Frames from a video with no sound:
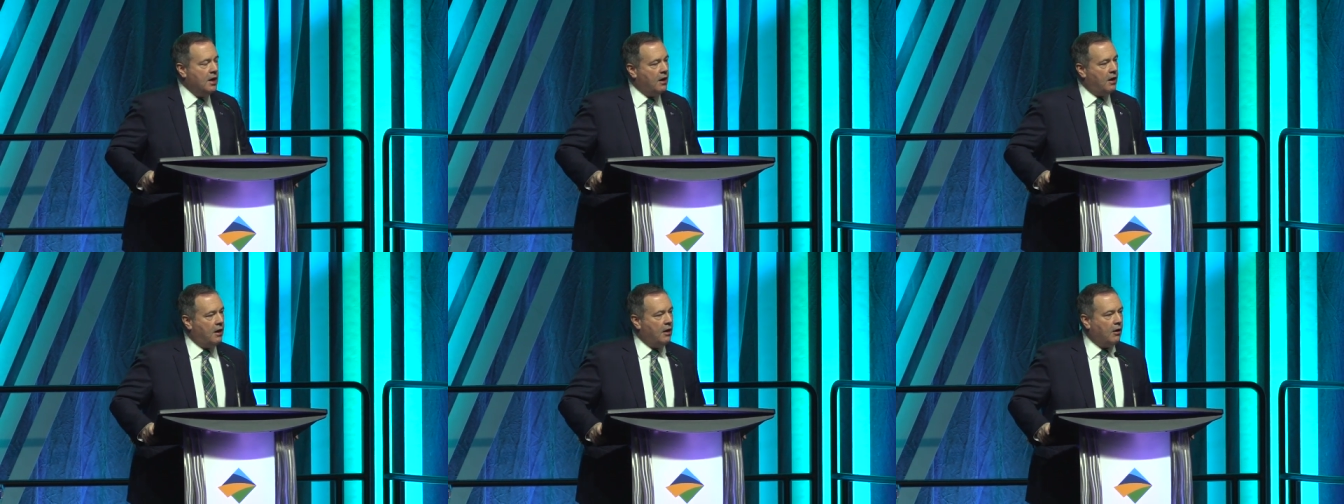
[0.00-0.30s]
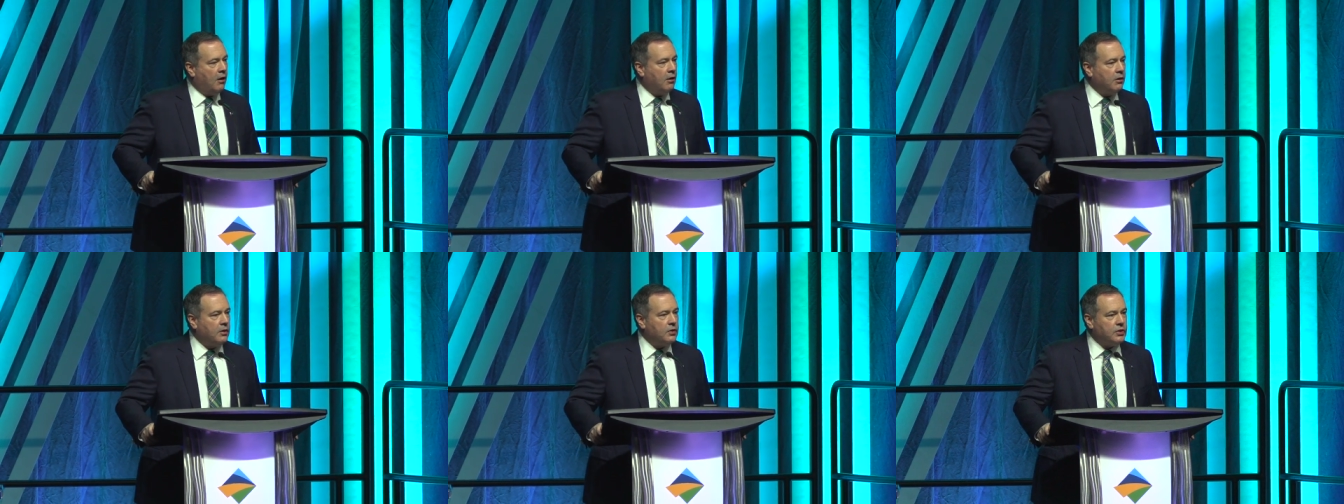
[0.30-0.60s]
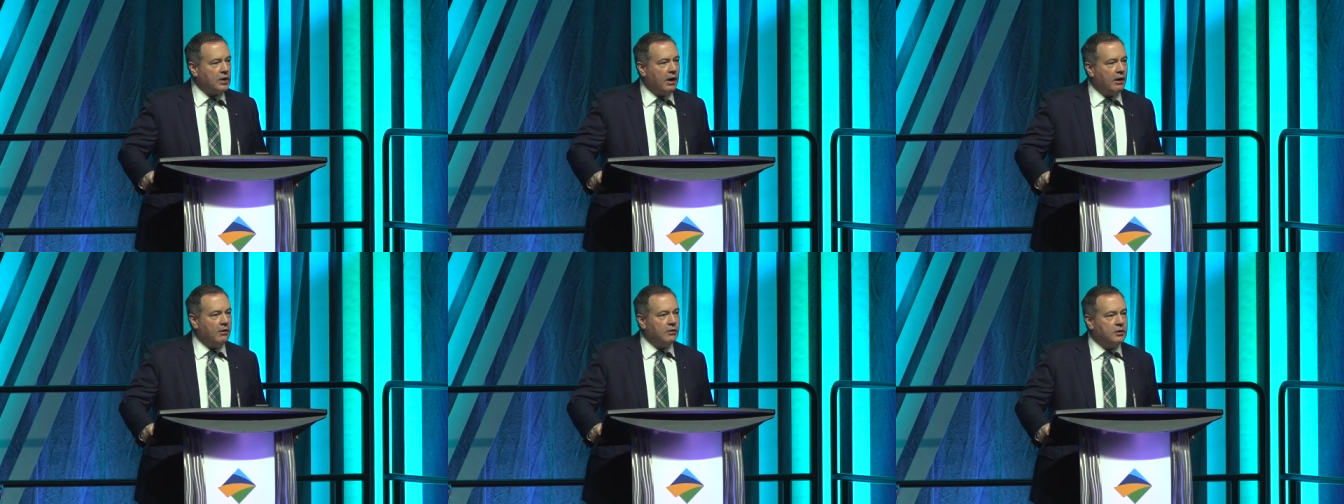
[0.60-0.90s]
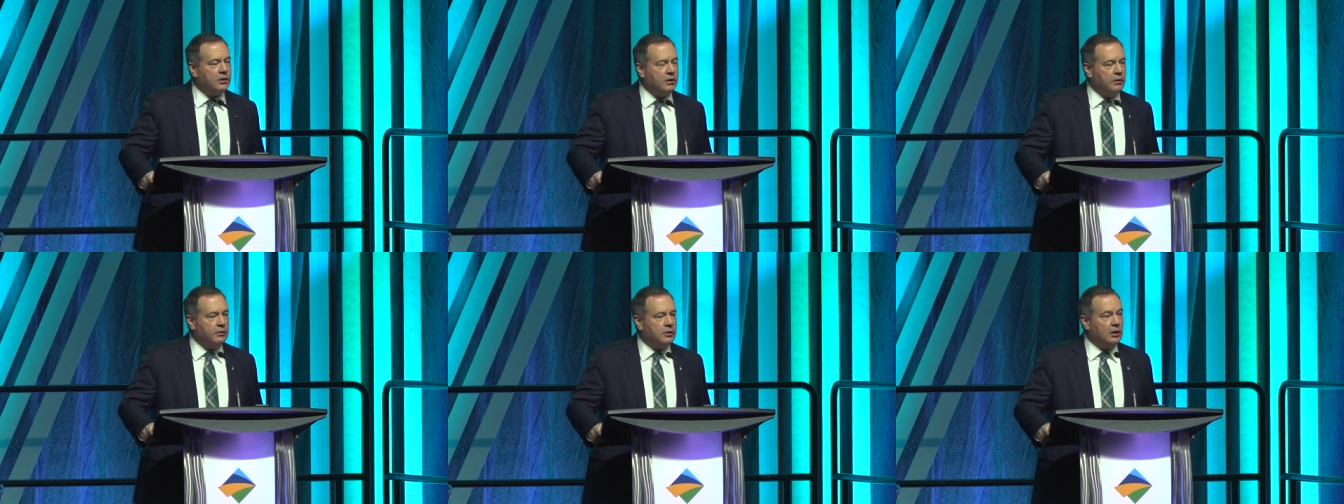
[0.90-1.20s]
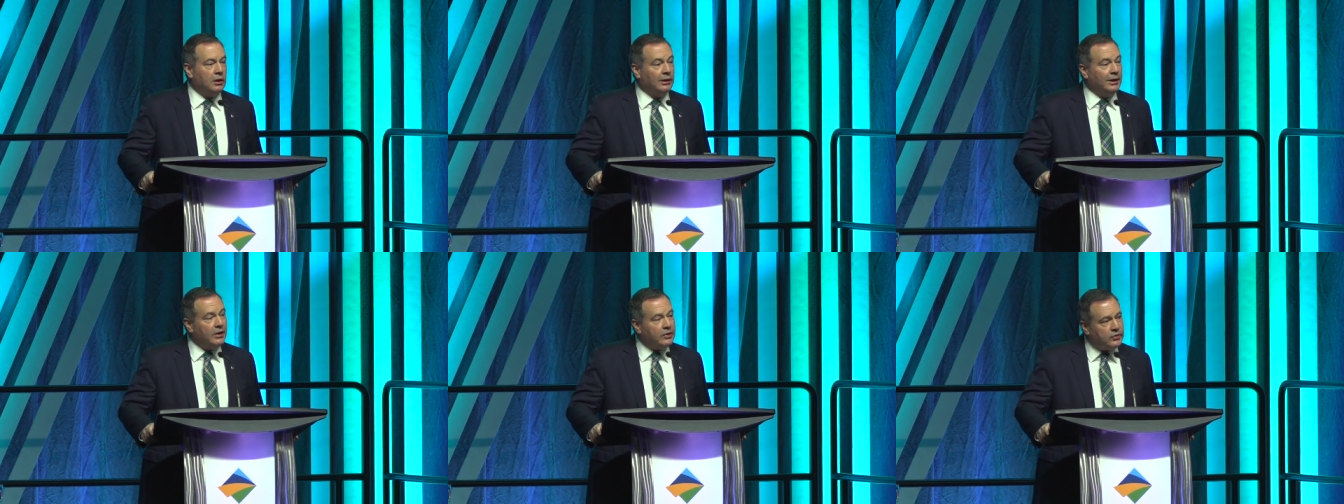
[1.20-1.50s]
uh, our desire to,
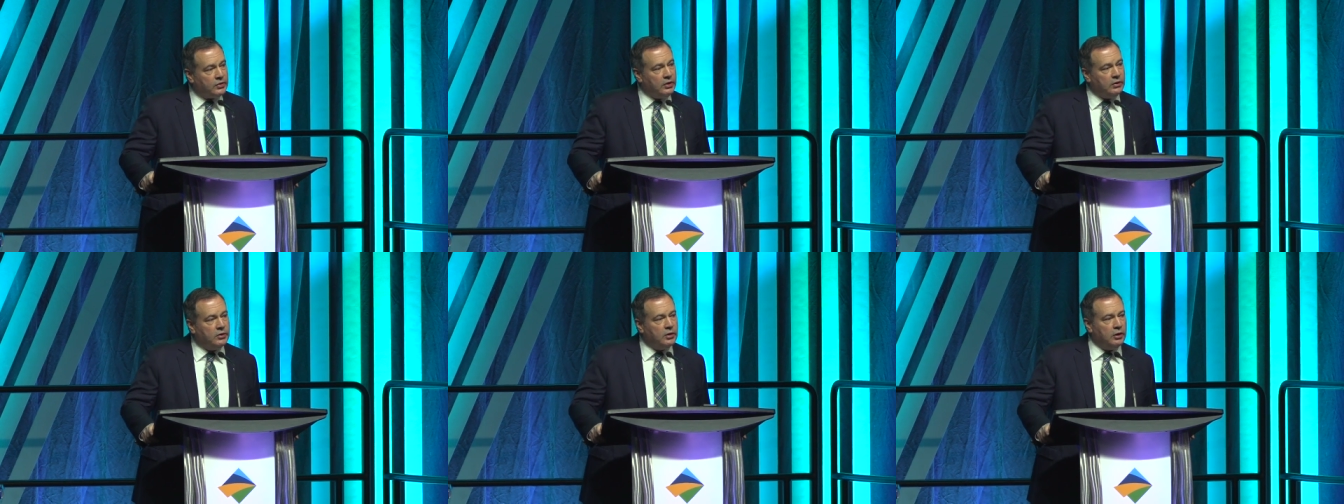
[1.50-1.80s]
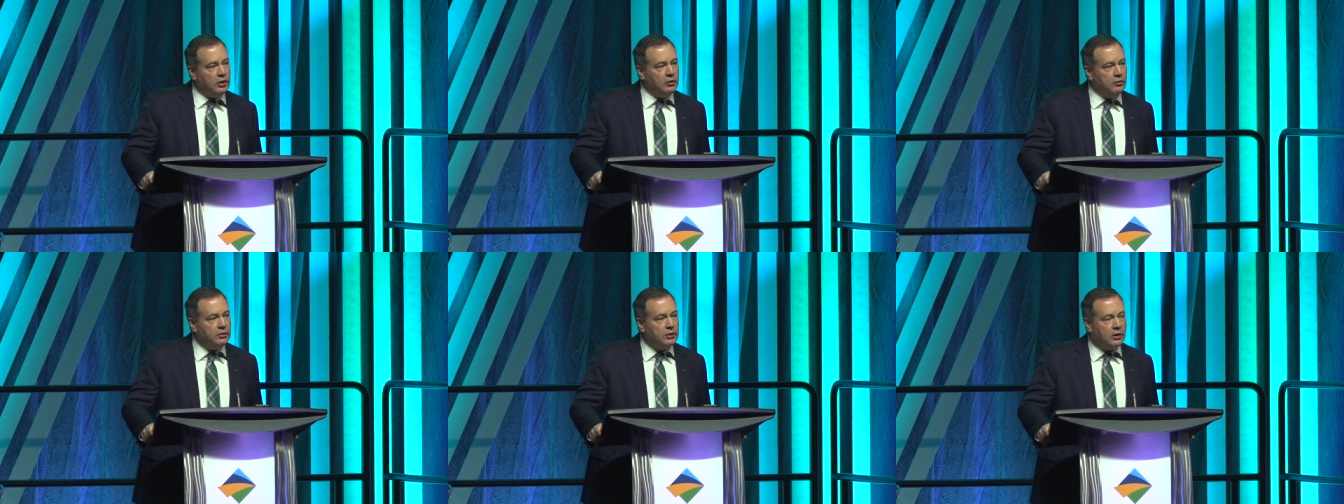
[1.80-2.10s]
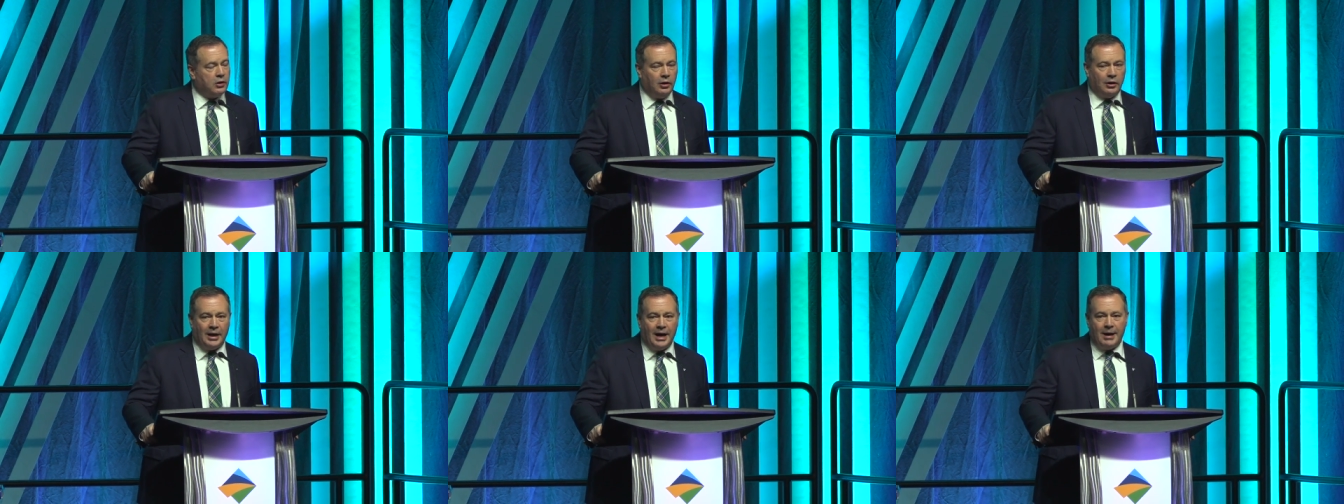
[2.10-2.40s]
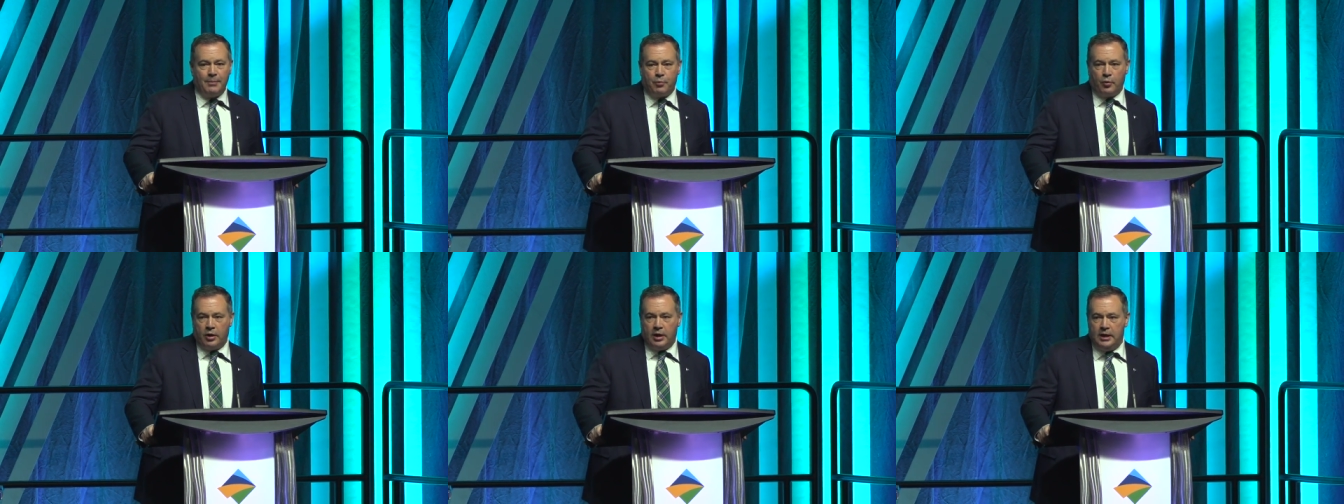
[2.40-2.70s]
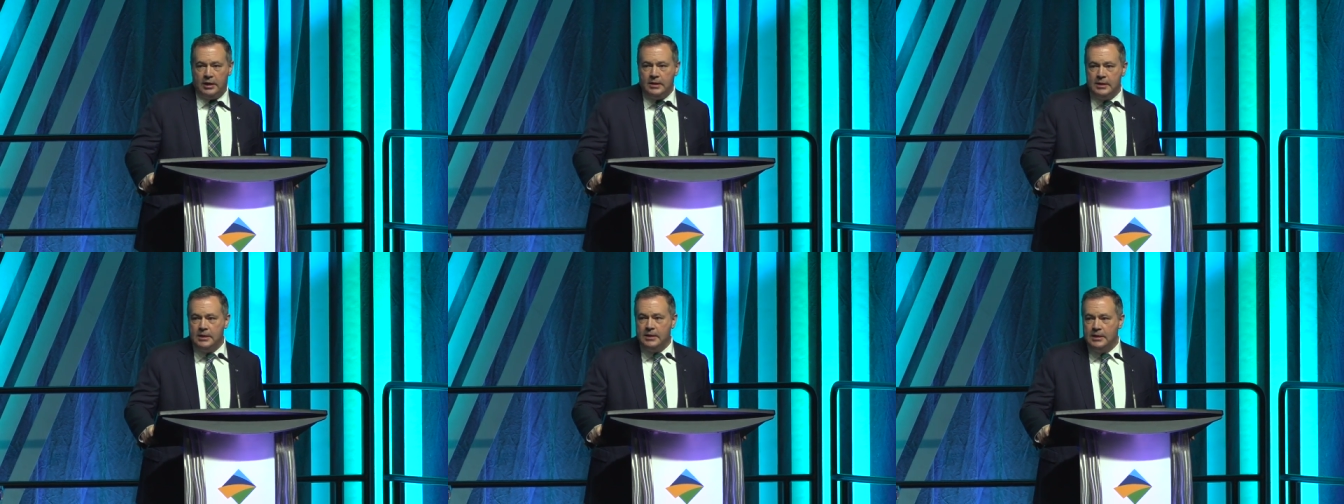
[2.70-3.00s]
to listen to you, to
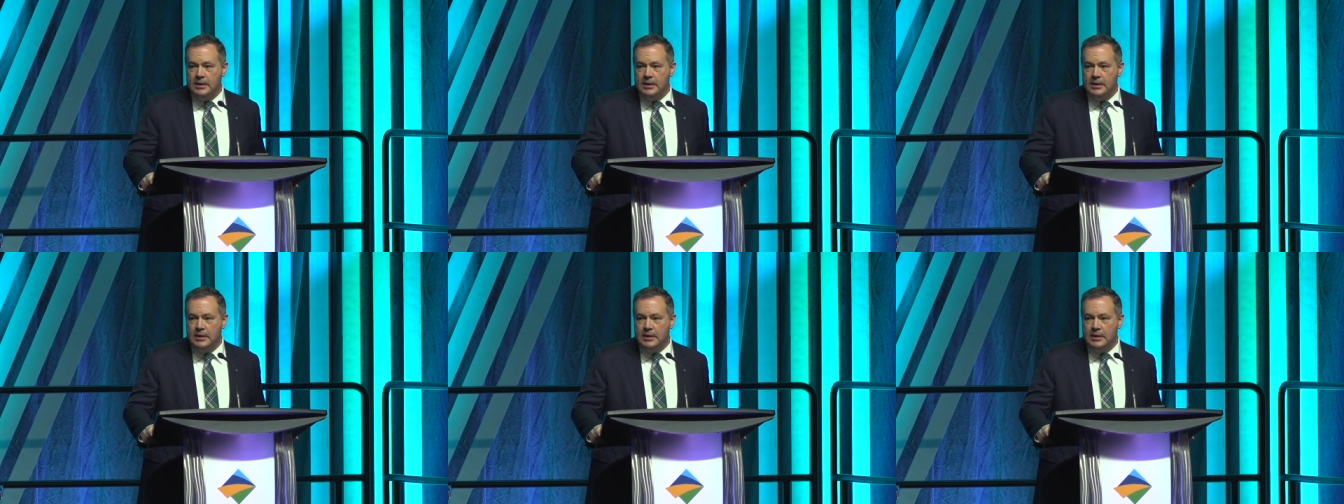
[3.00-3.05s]
collaborate,